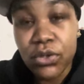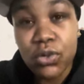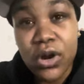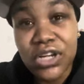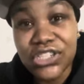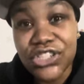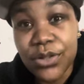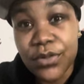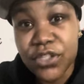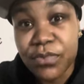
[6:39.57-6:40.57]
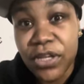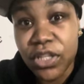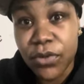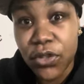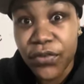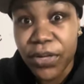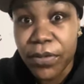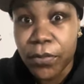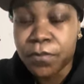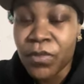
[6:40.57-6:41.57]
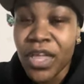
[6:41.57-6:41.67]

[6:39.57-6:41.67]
You are genuinely respected by all the right people.